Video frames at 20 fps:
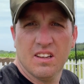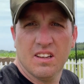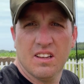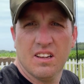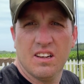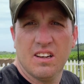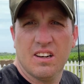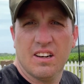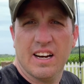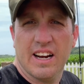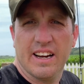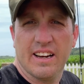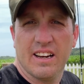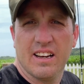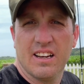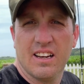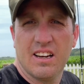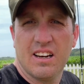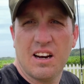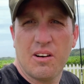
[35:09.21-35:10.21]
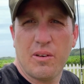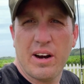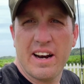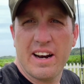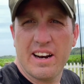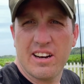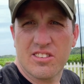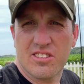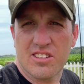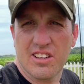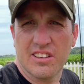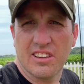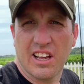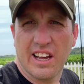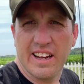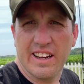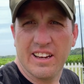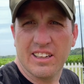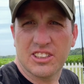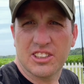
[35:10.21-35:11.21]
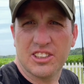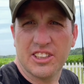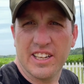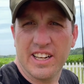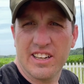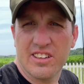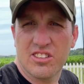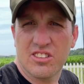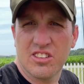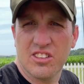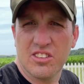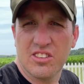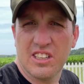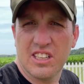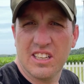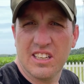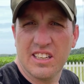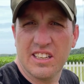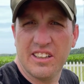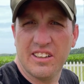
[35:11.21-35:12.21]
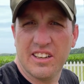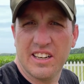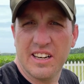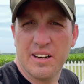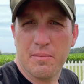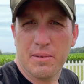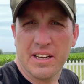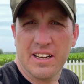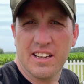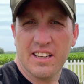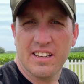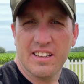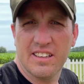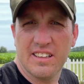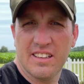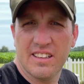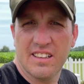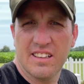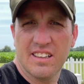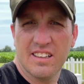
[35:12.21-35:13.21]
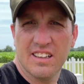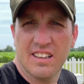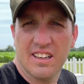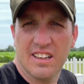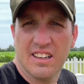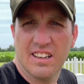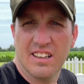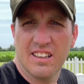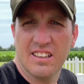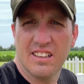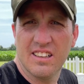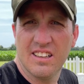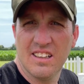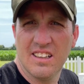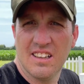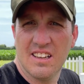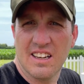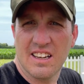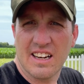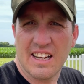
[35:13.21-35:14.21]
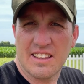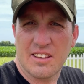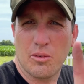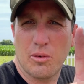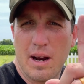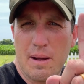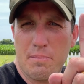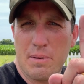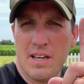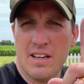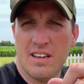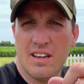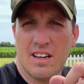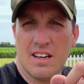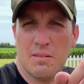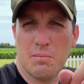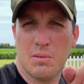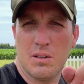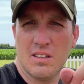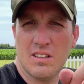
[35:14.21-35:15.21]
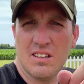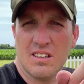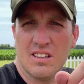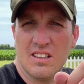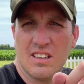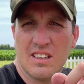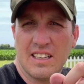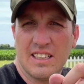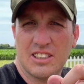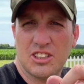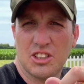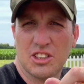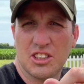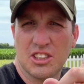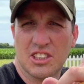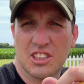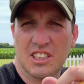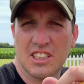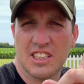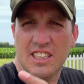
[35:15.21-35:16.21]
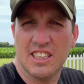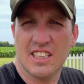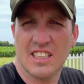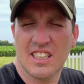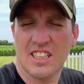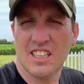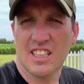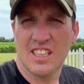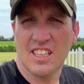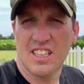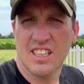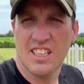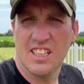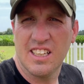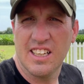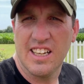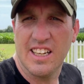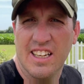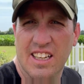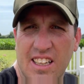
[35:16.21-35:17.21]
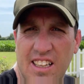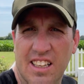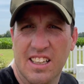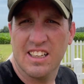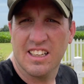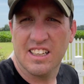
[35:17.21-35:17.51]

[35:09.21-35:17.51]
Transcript: All right, I ran out of sunlight yesterday, so here I am again. Got the Rapide up, as you can see, and